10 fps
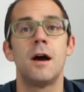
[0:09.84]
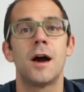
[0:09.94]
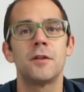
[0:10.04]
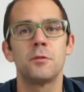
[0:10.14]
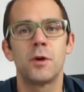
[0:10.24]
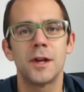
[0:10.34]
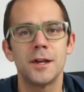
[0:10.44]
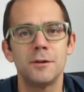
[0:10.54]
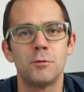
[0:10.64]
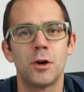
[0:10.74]
Hi
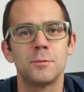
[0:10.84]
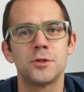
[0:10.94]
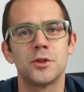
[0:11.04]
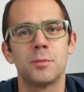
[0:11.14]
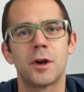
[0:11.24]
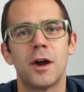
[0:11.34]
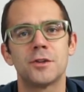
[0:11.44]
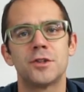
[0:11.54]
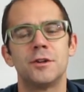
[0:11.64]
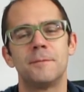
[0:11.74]
everybody, welcome to The
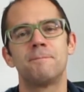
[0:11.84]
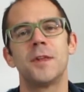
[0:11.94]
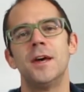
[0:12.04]
Percussioner.